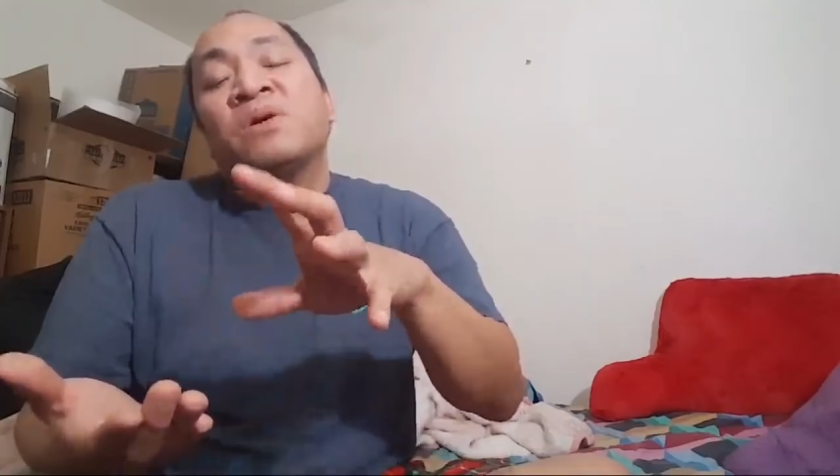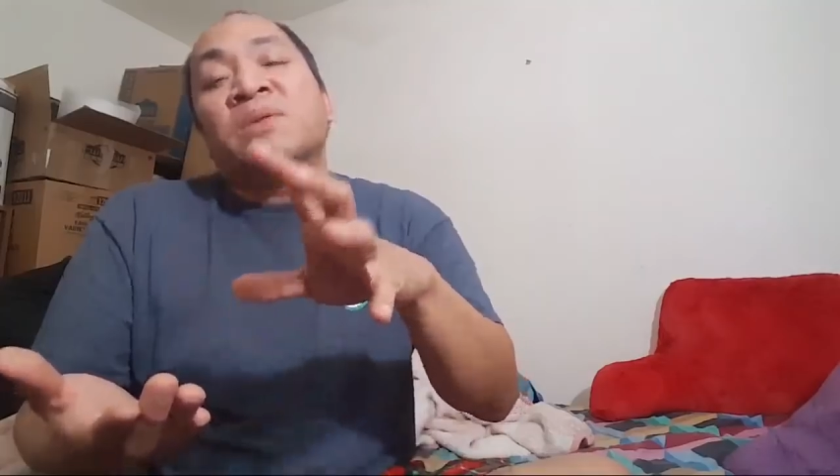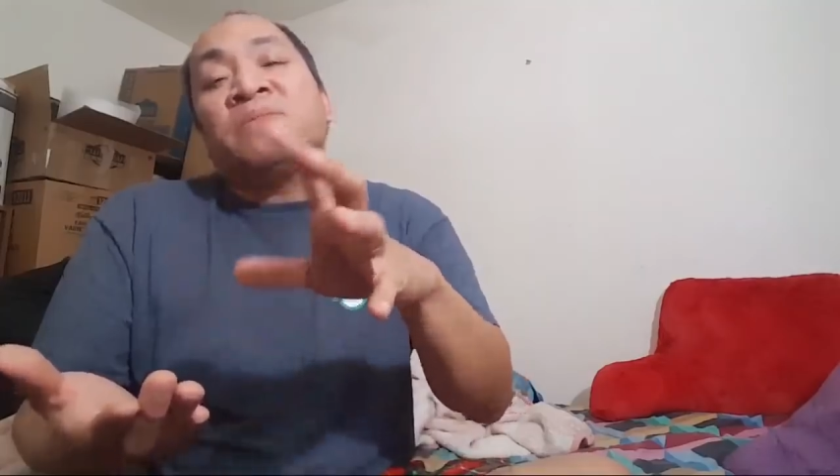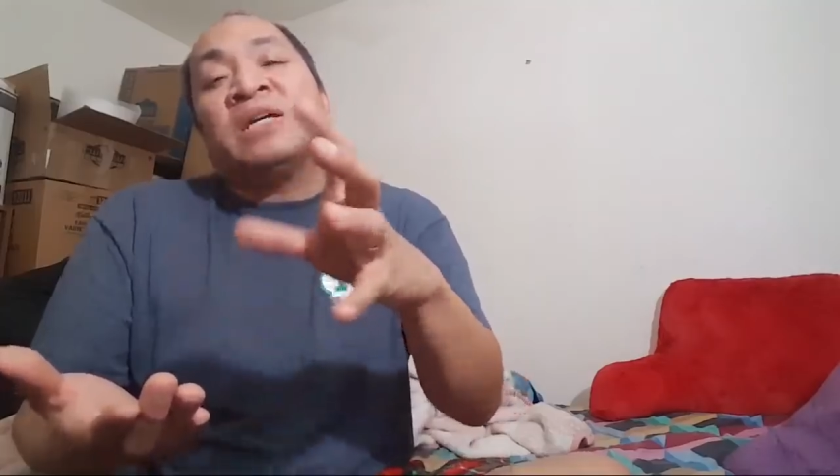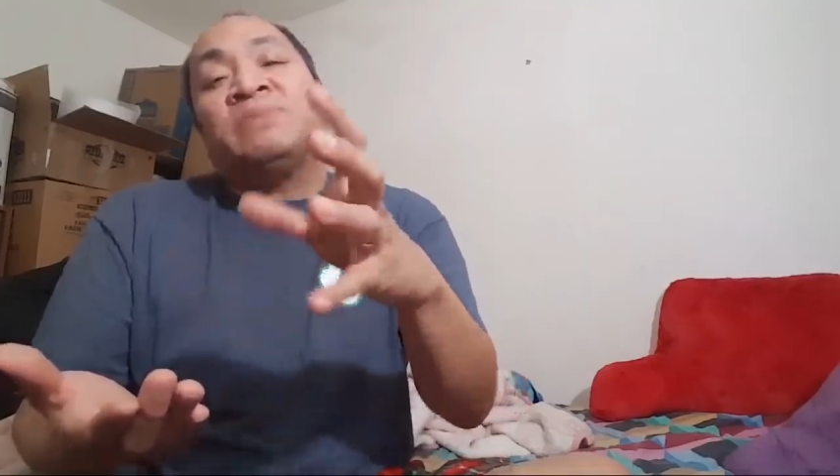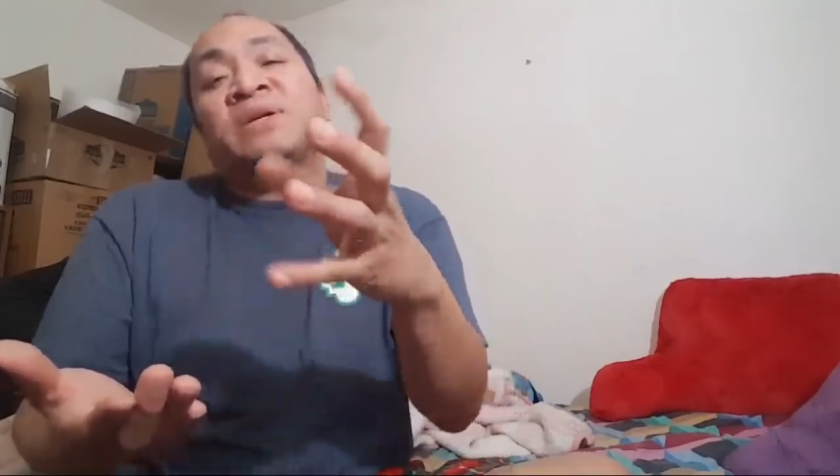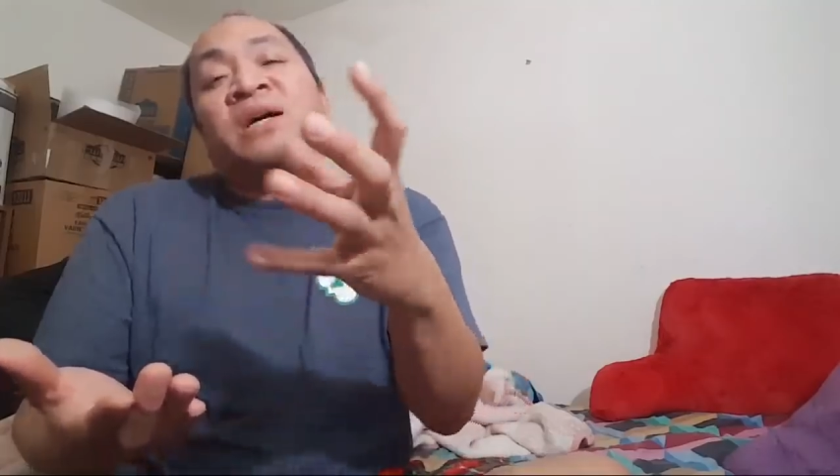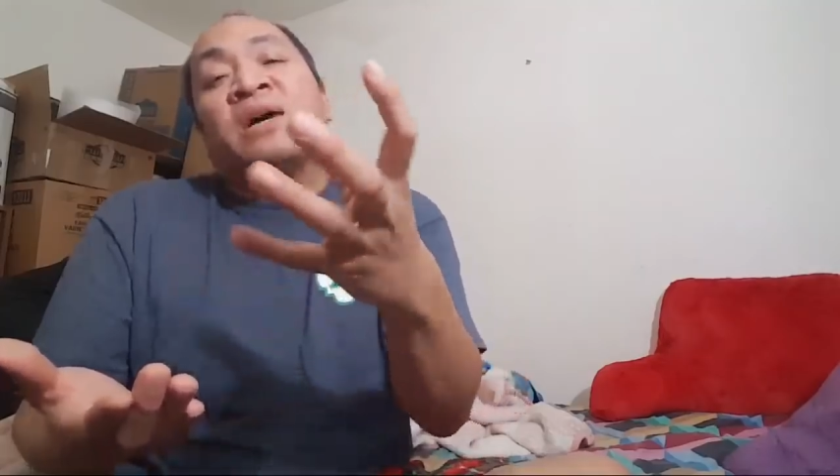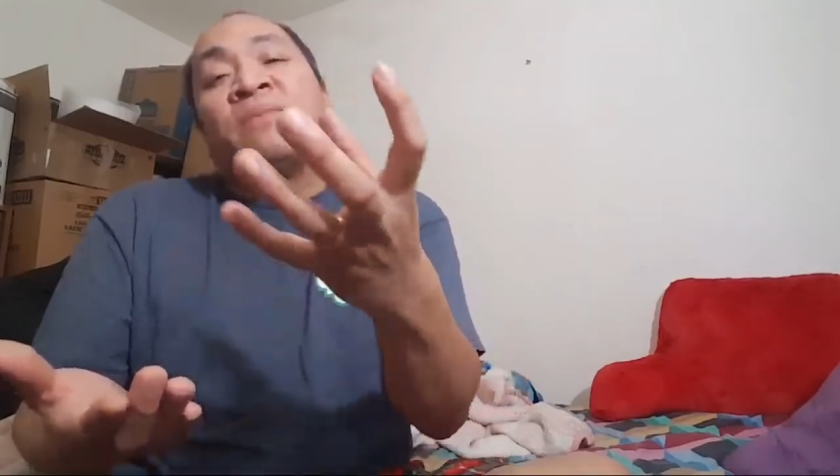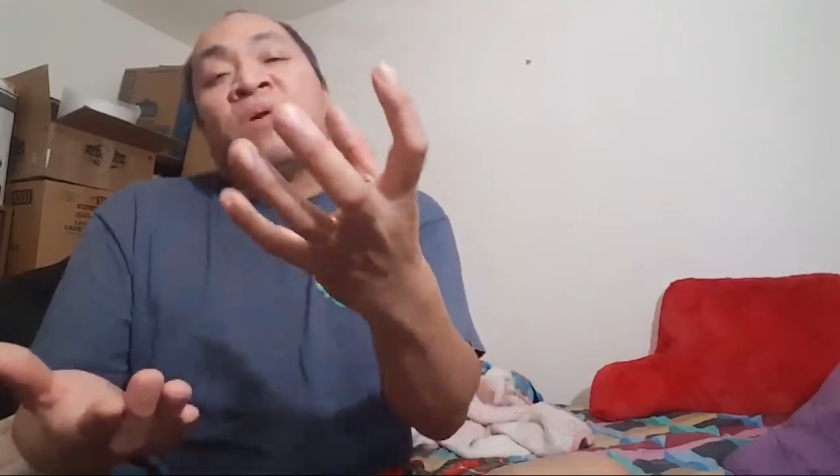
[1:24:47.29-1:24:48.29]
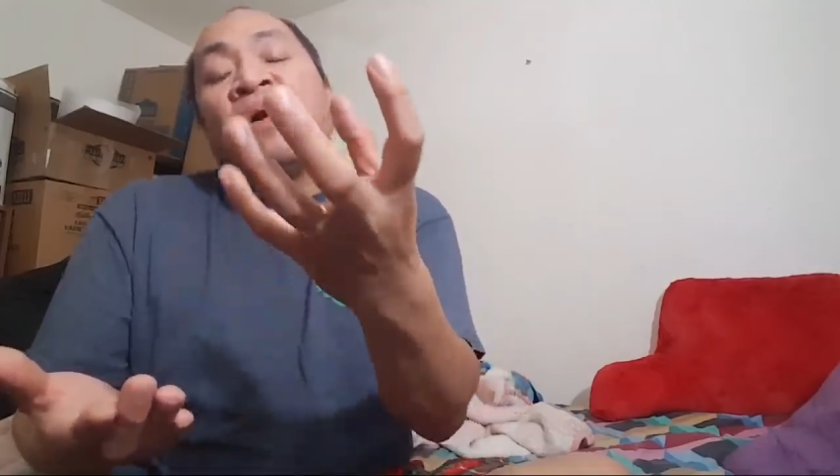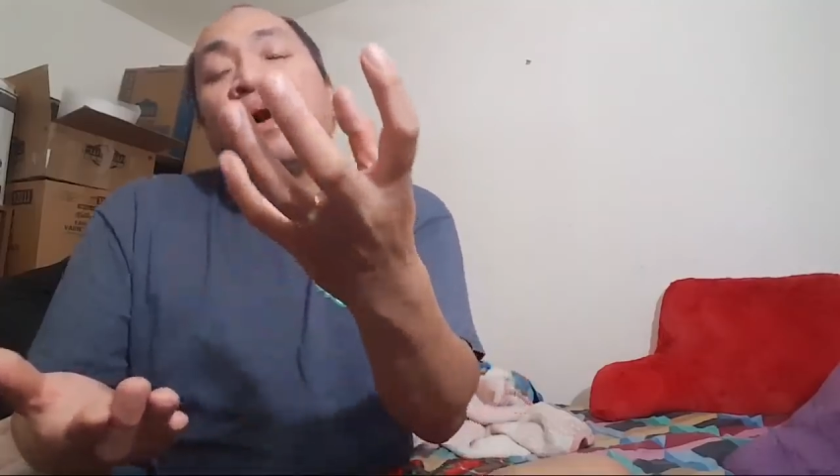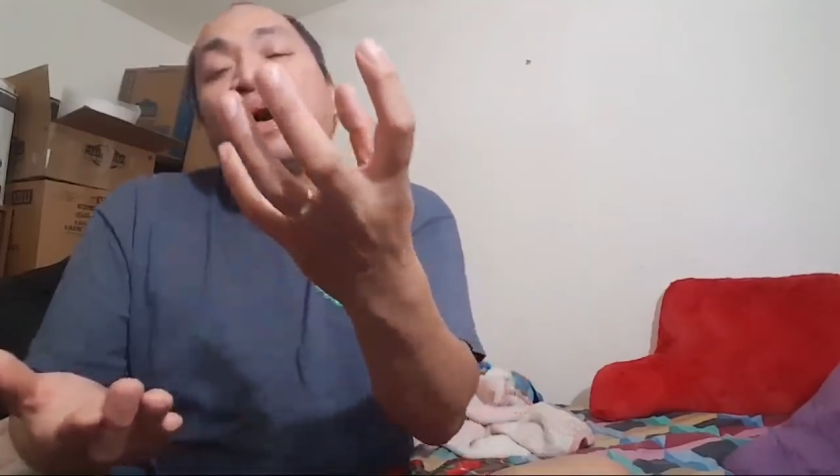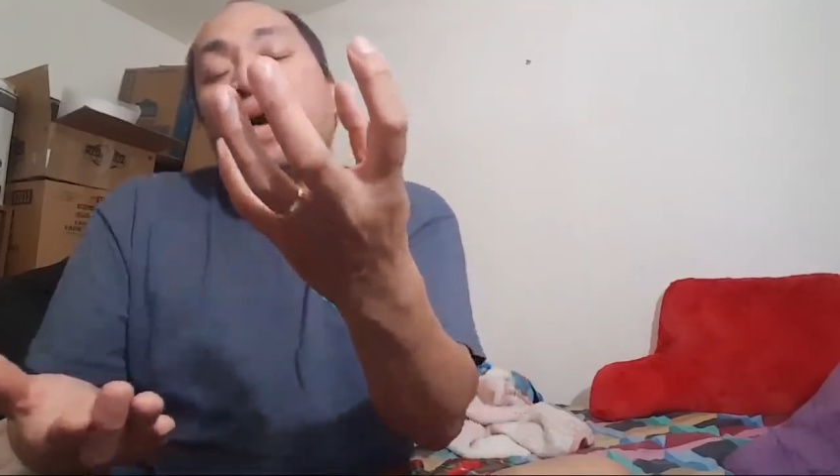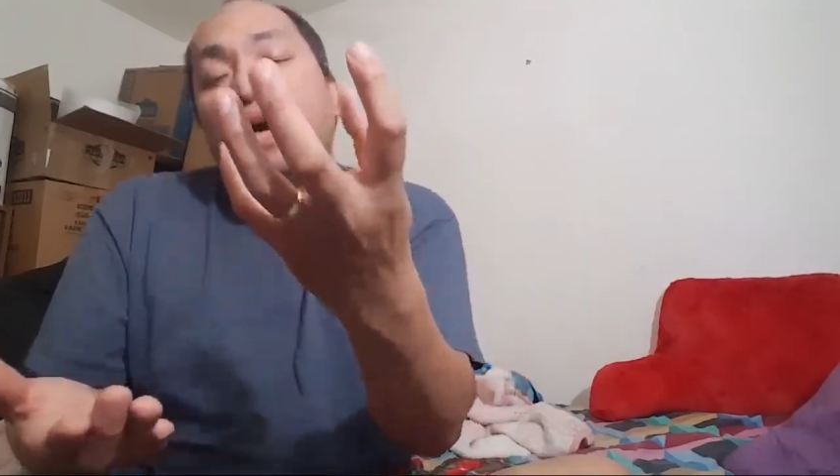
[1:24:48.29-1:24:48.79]
Please become more
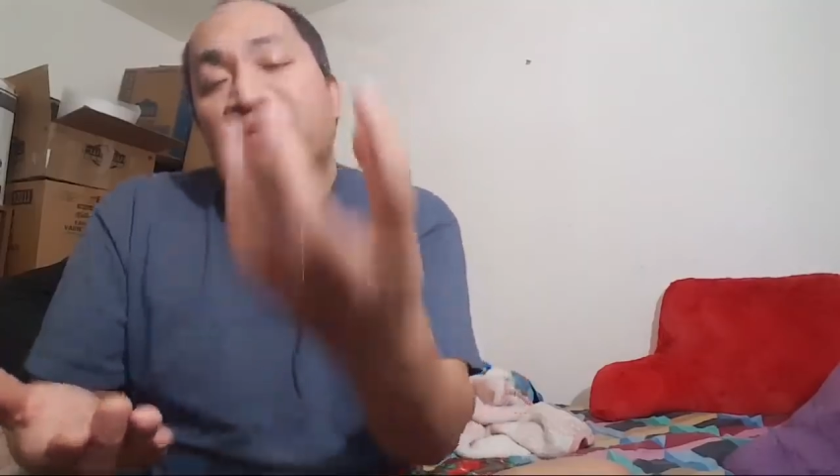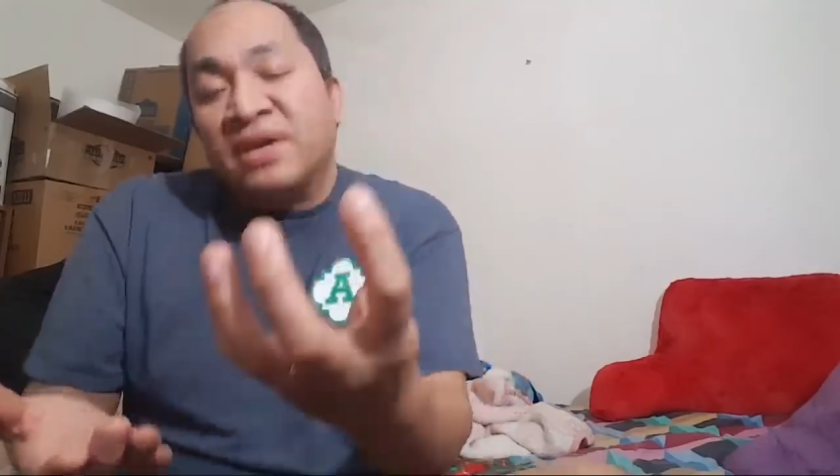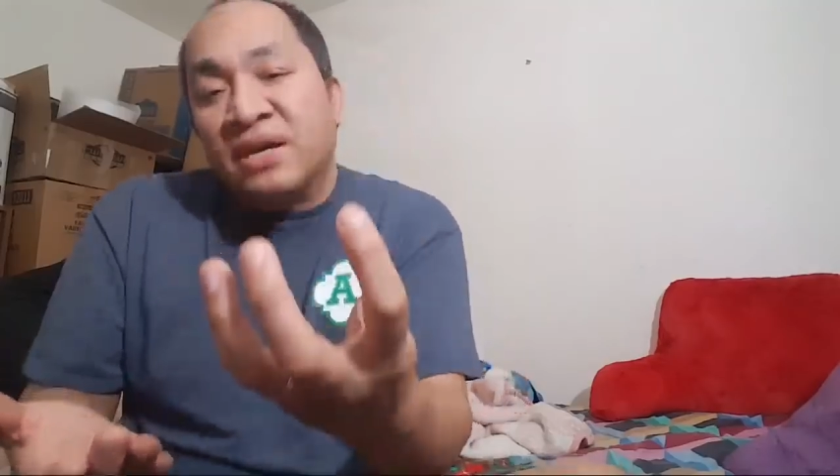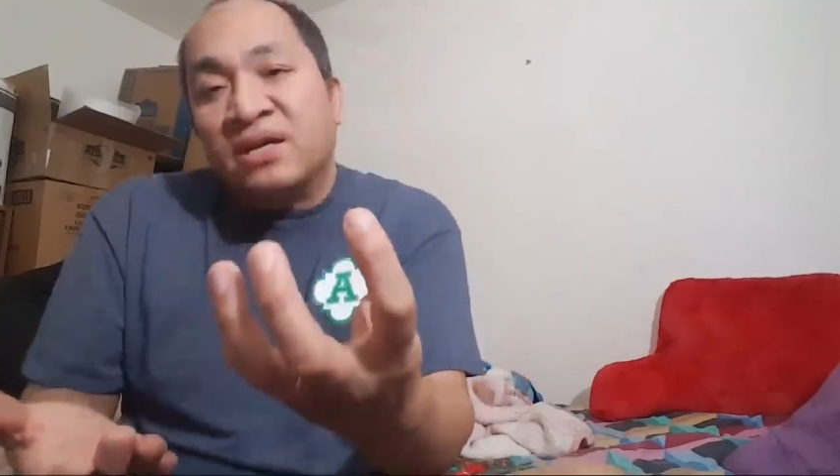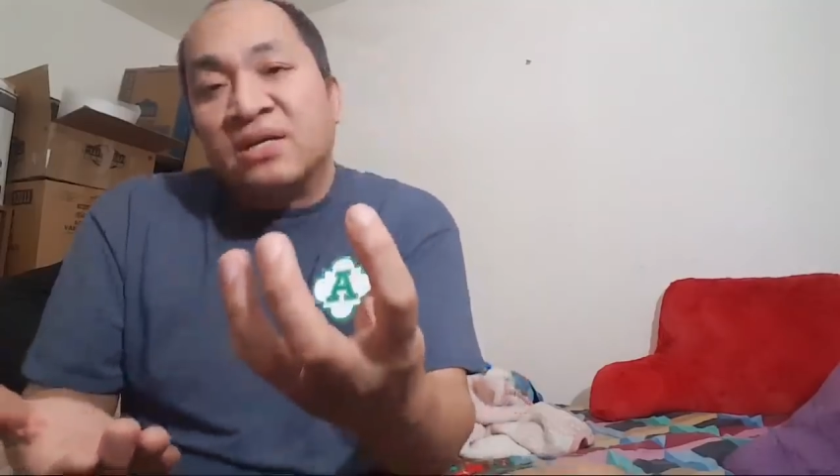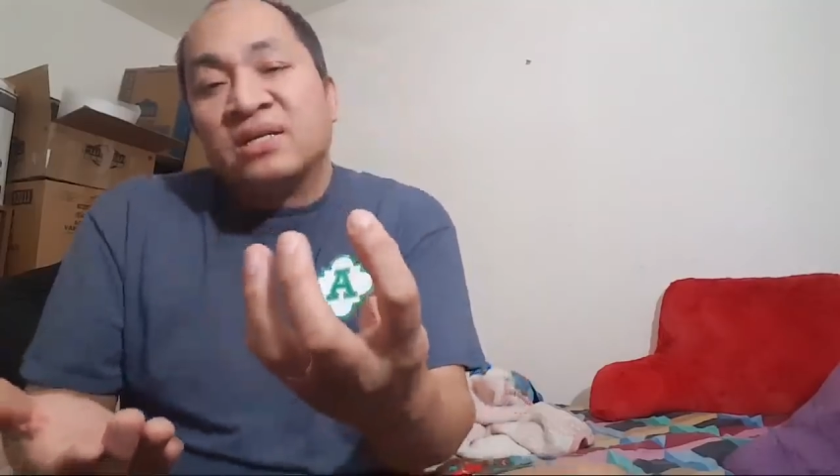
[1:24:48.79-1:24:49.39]
heavier.